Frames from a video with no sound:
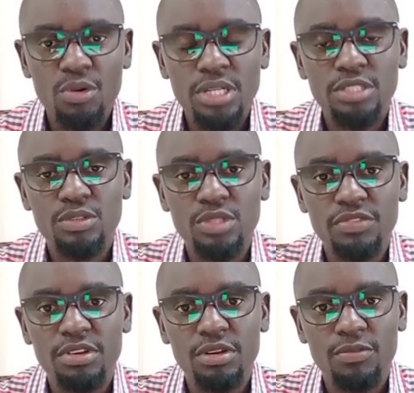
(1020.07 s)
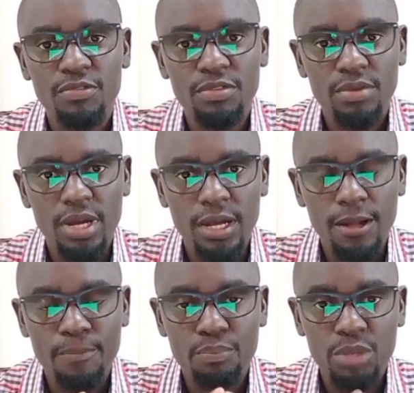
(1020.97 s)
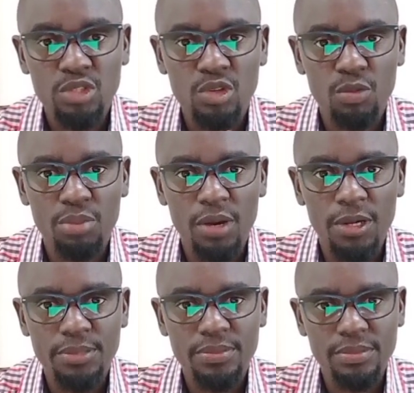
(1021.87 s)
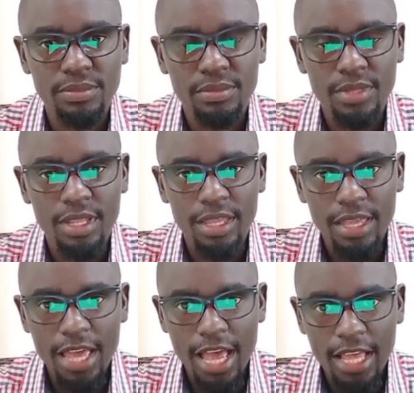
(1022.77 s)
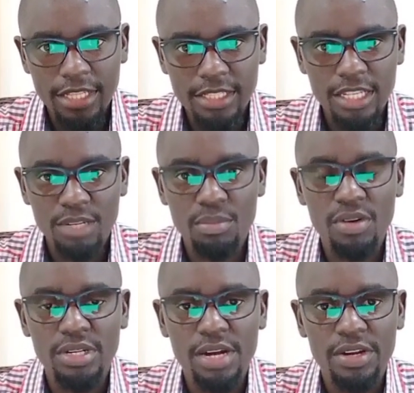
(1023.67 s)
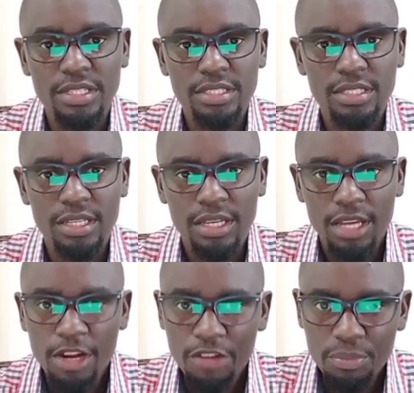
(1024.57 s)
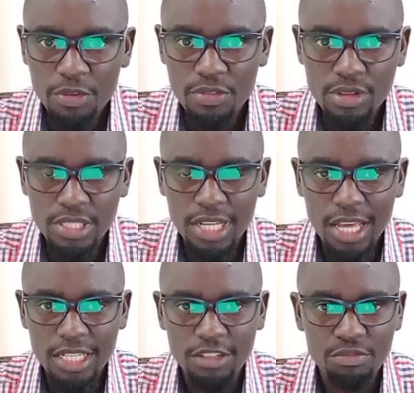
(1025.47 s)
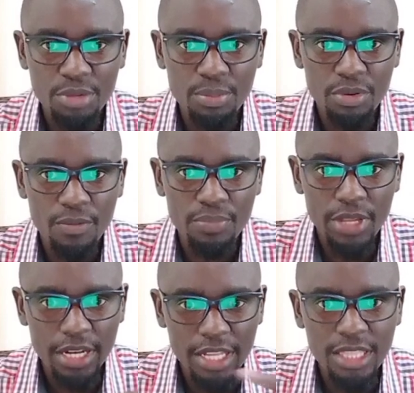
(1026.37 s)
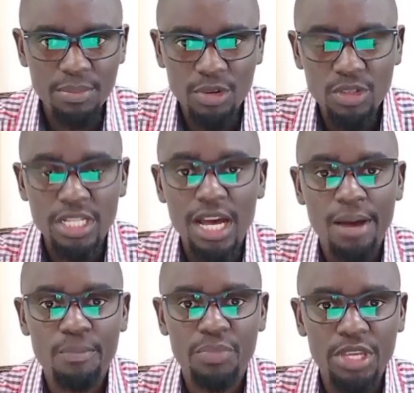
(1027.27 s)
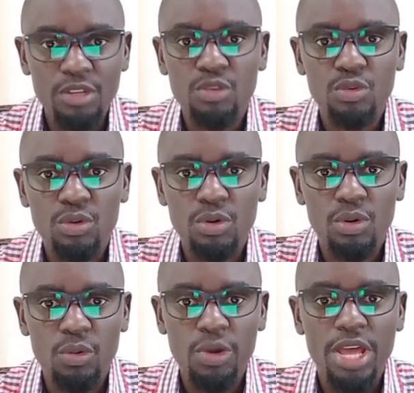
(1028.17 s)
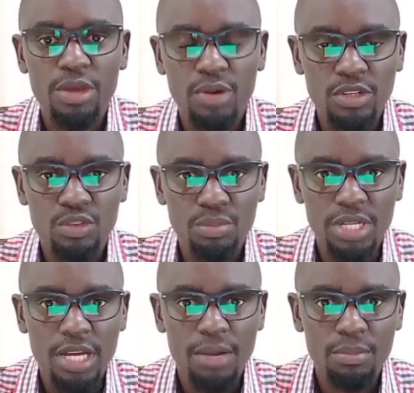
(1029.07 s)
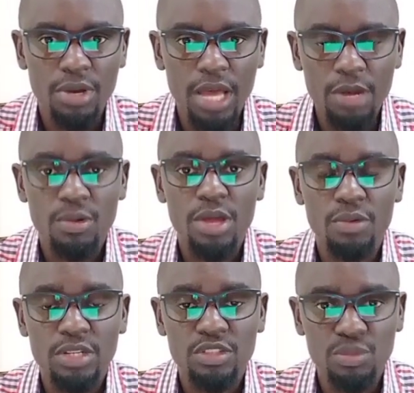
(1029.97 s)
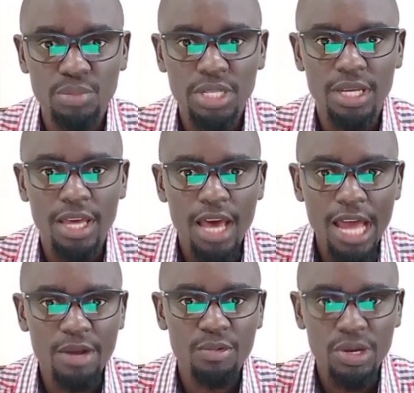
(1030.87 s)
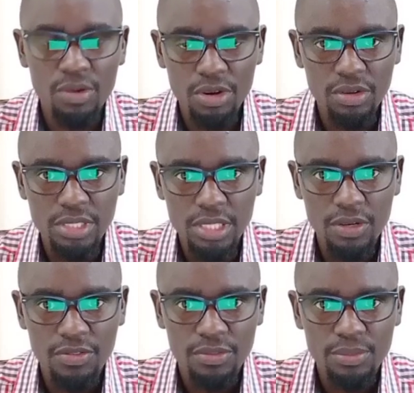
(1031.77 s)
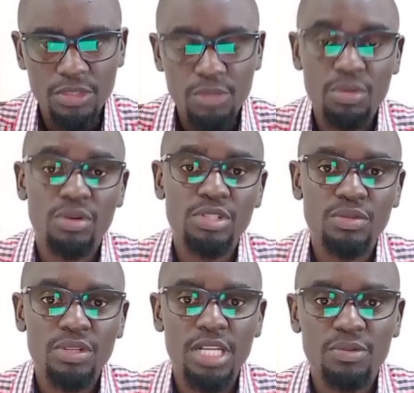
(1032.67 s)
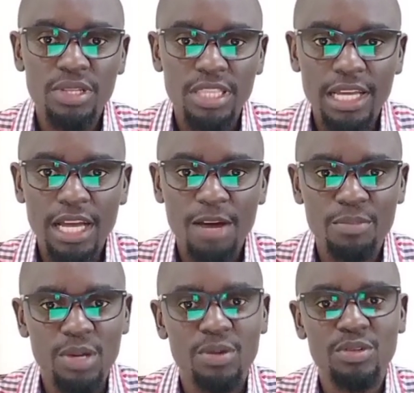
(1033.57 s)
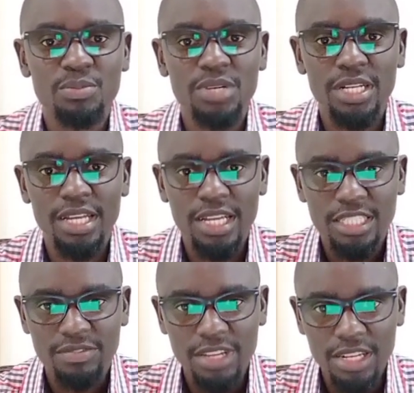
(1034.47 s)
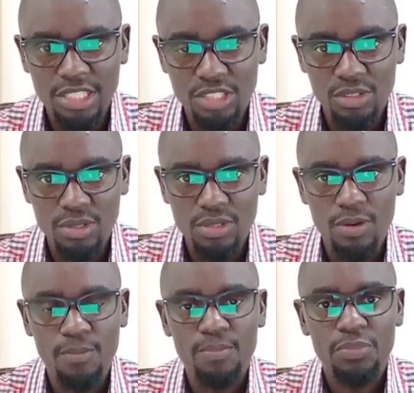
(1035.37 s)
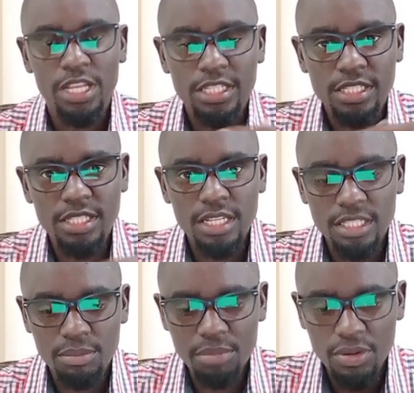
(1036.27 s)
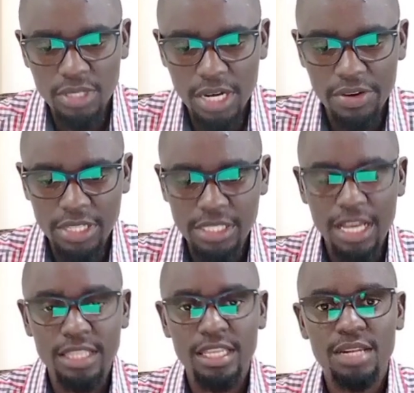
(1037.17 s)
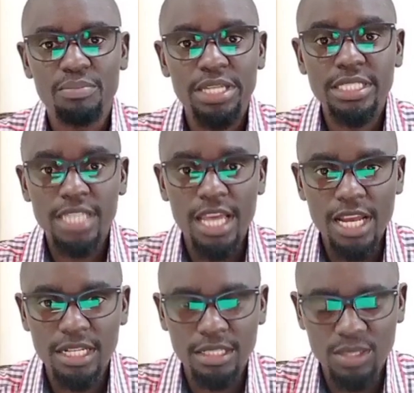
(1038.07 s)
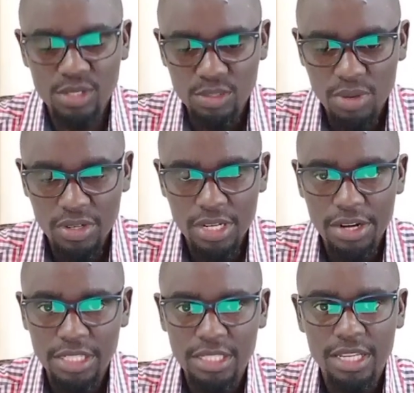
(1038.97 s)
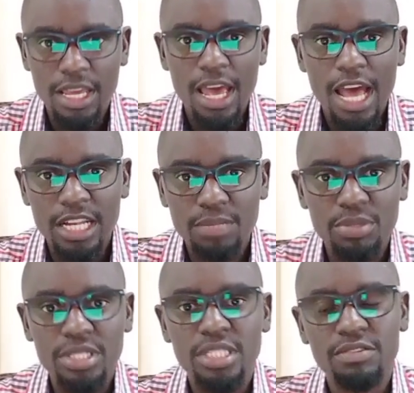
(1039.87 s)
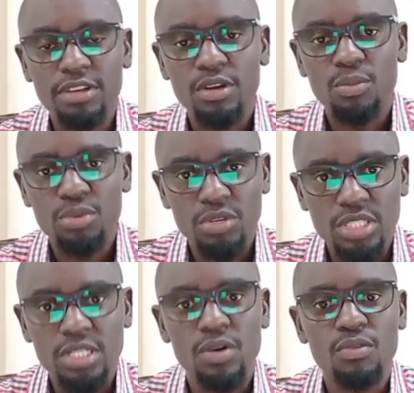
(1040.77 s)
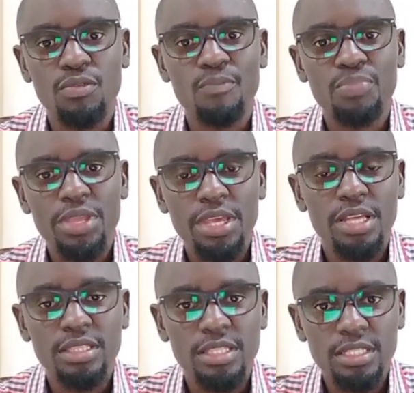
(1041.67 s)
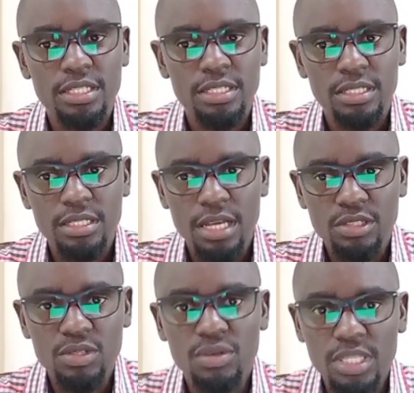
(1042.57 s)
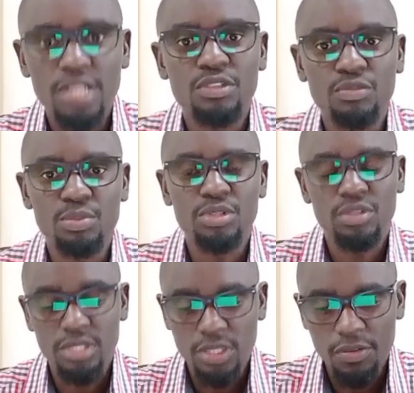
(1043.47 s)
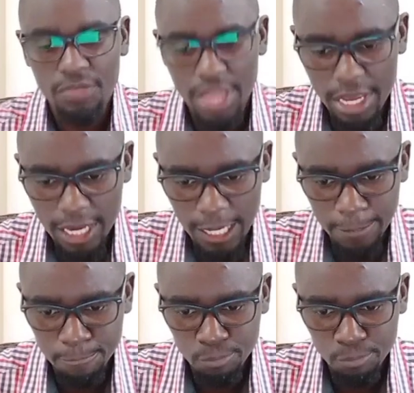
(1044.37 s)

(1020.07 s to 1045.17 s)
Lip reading: you want to develop personal power, set boundaries. Remove those negative people. Let them not come into where you want to become and where you want to be, and work on yourself. Because you know that when they come, they're going to bring negative energy to you. So set boundaries and then maintain those boundaries, and develop yourself in the zone that you put yourself there in.